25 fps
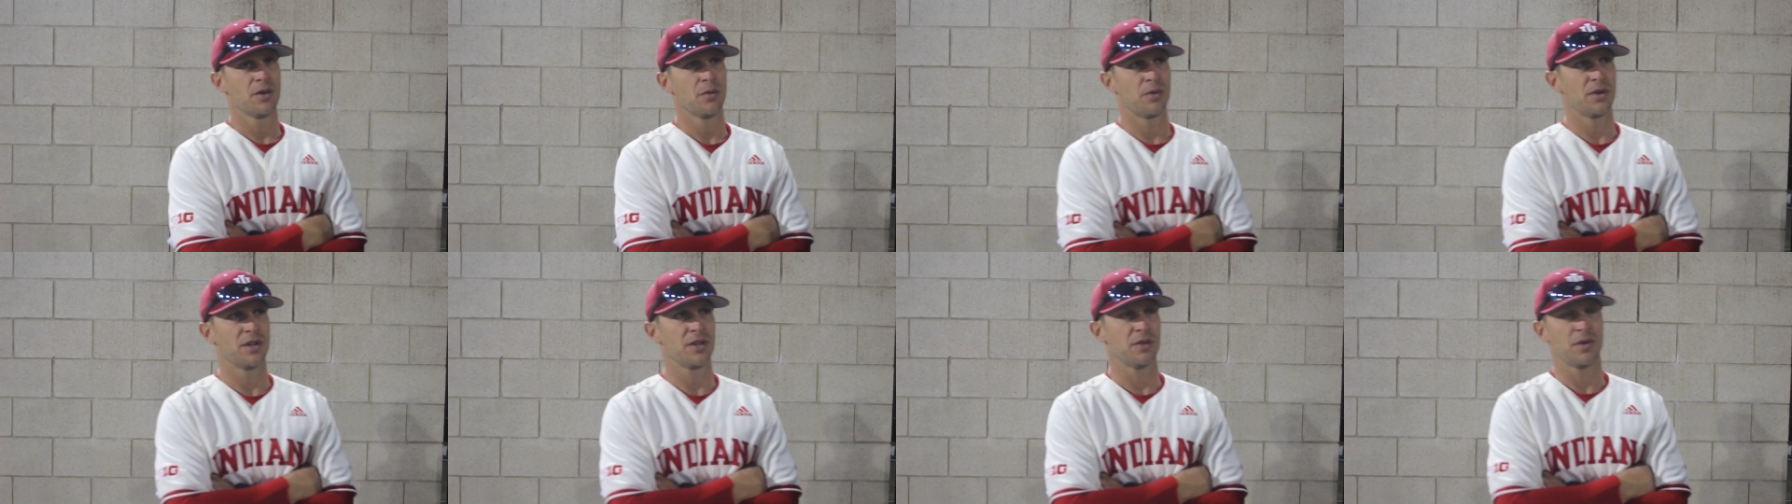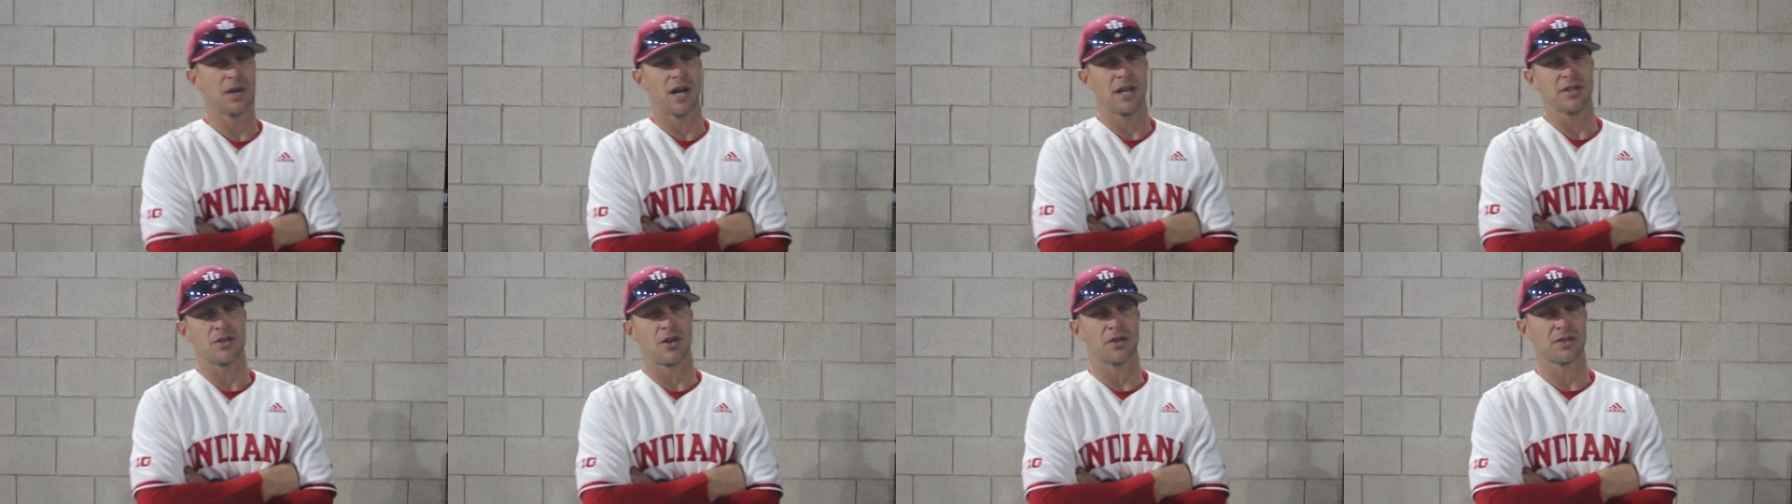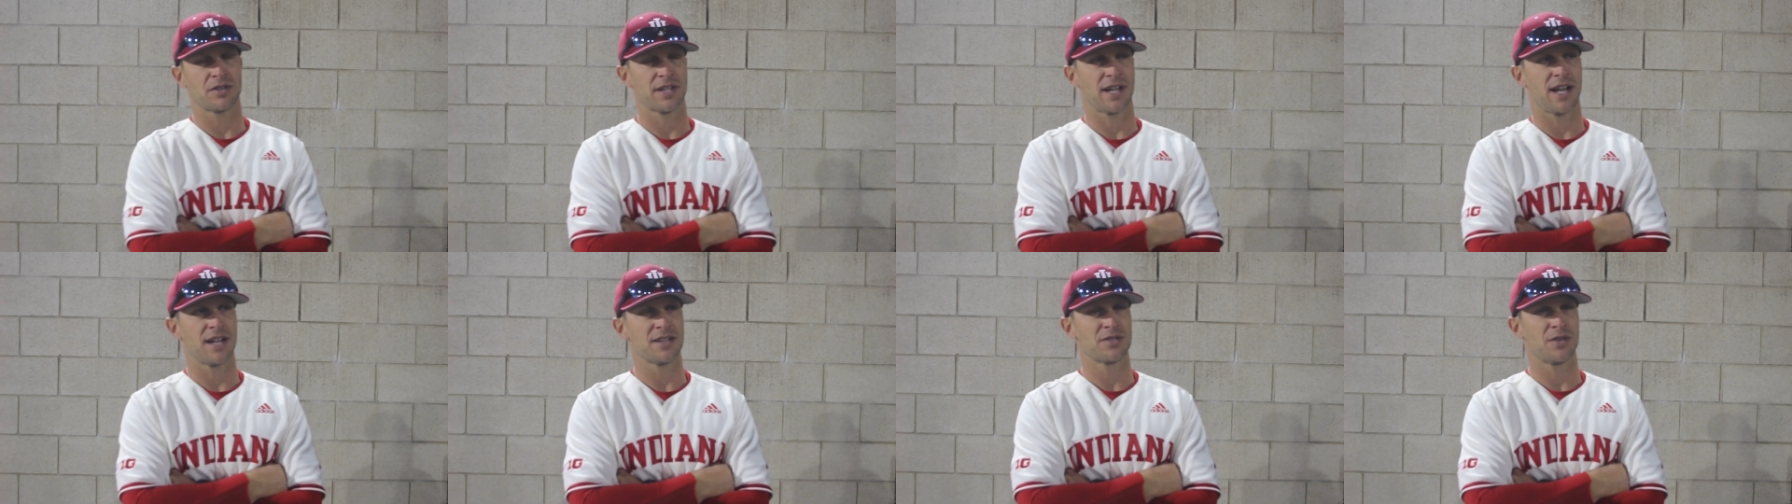we got to talk
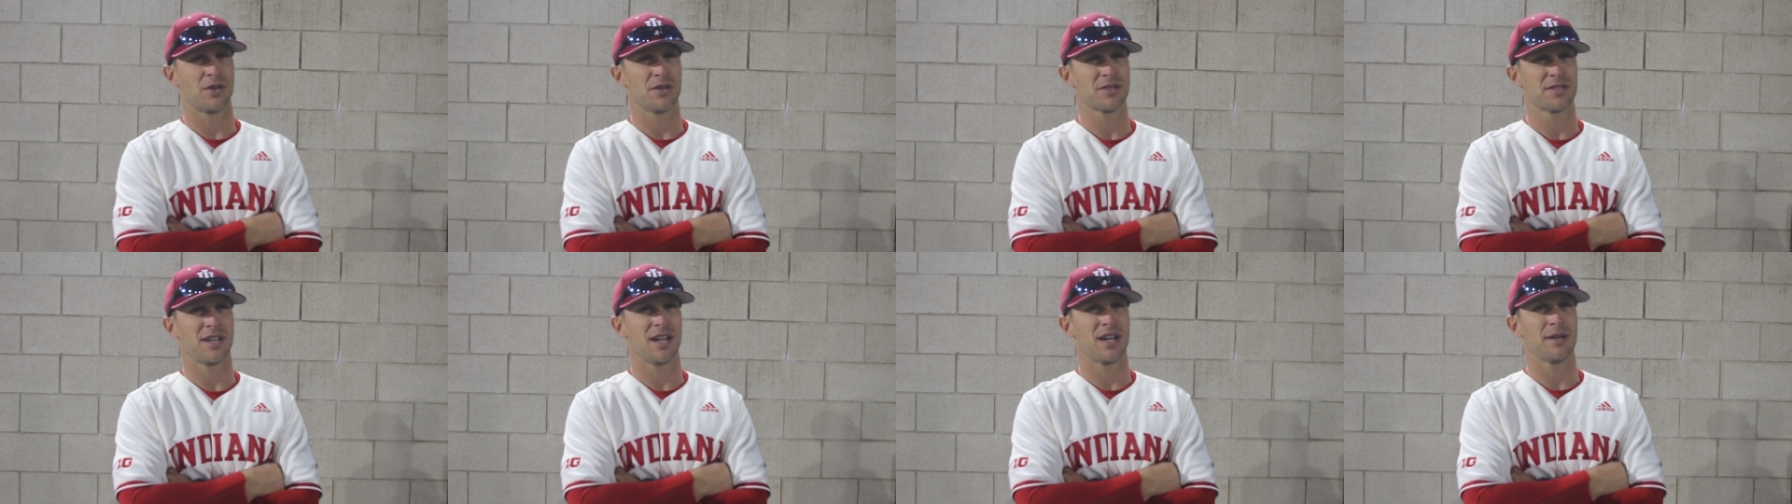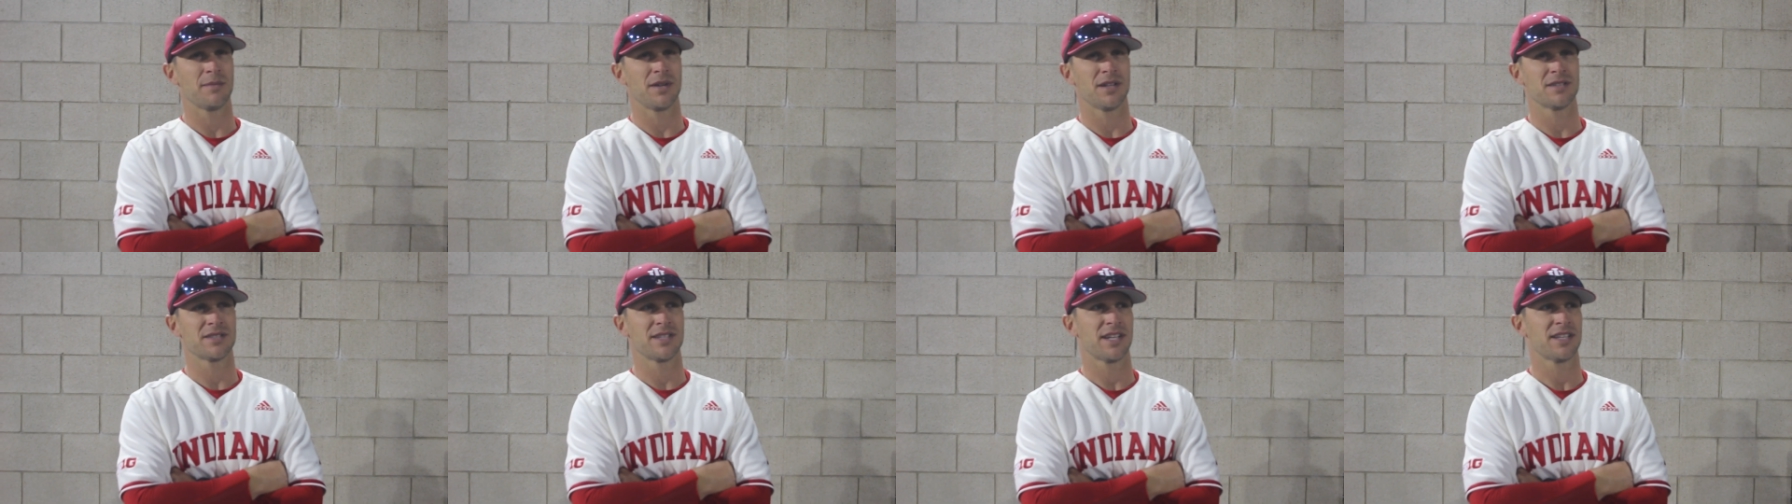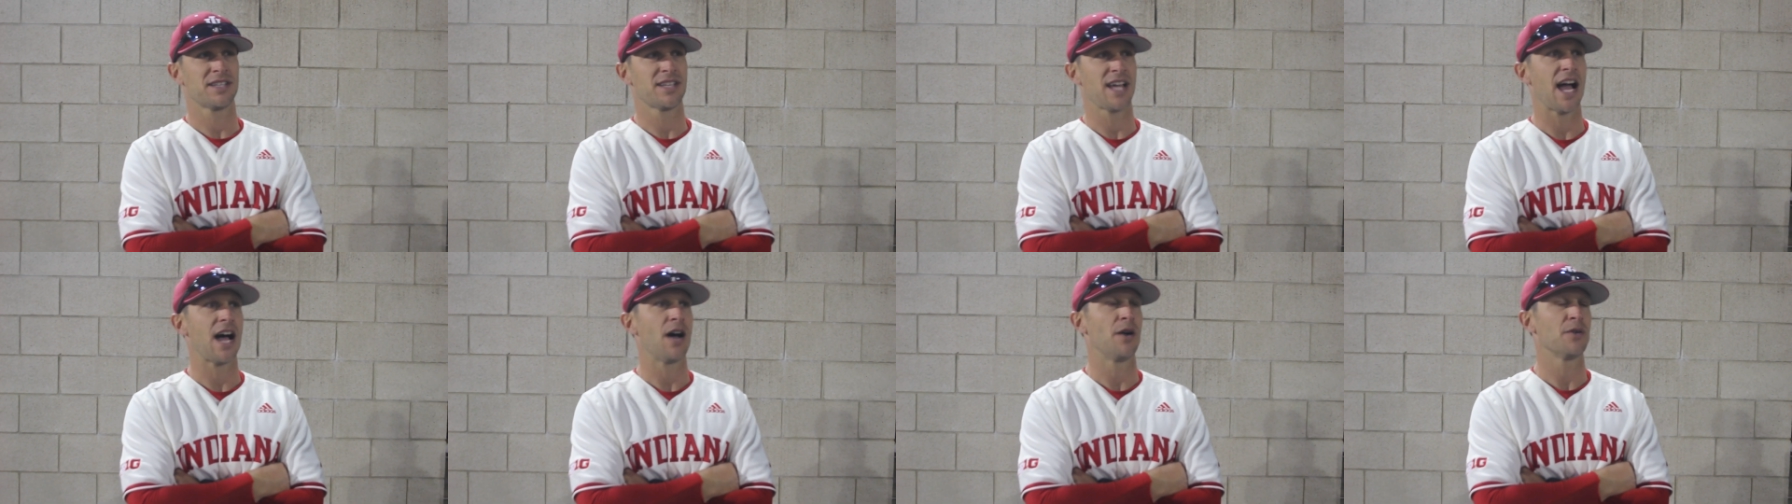to the guys all the time. And I was like,
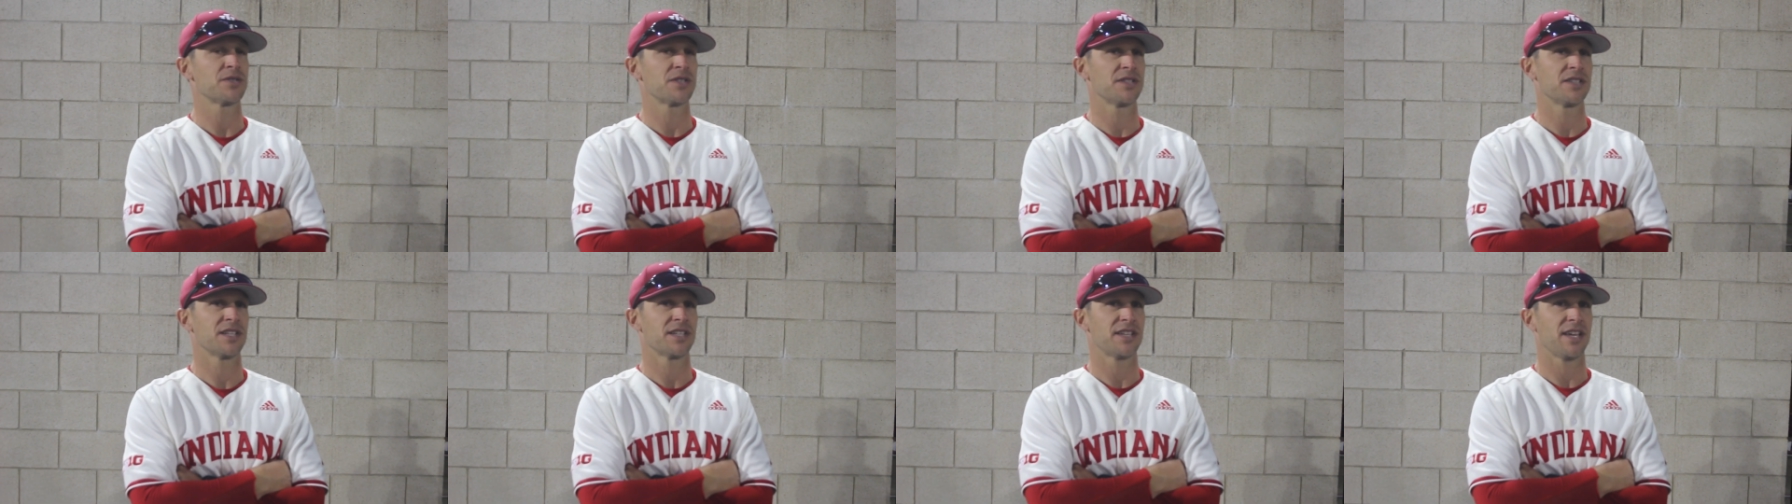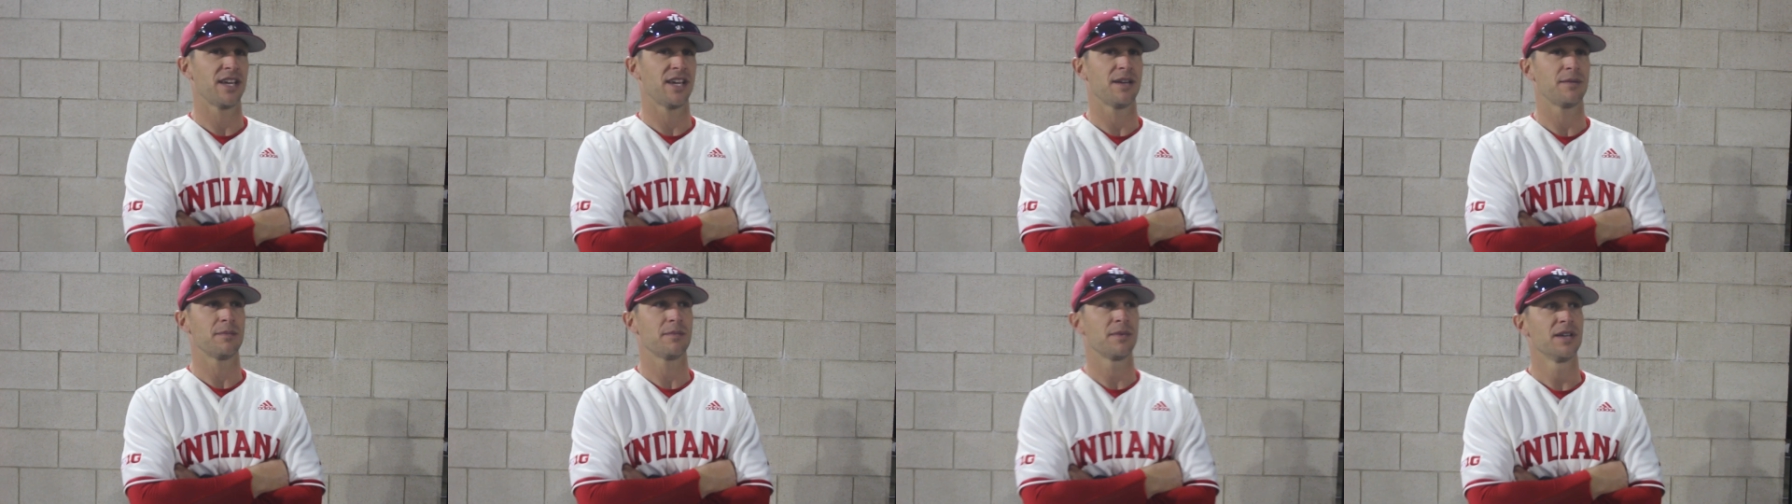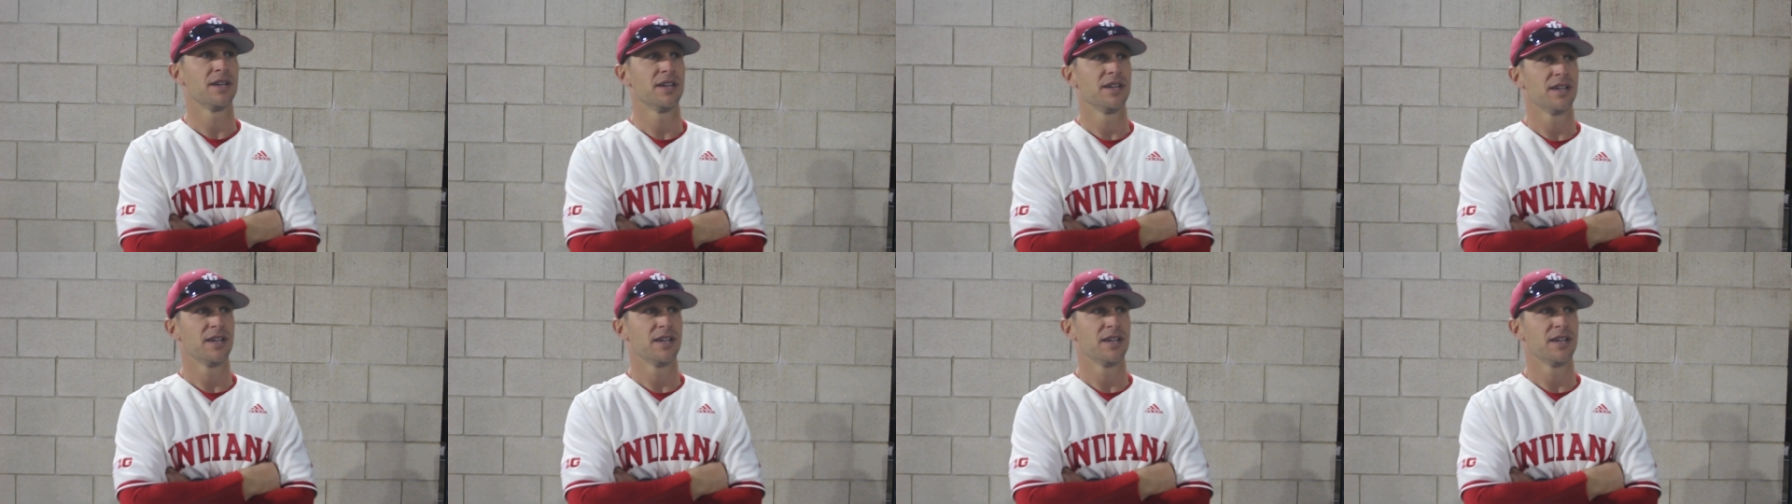Cal's in the game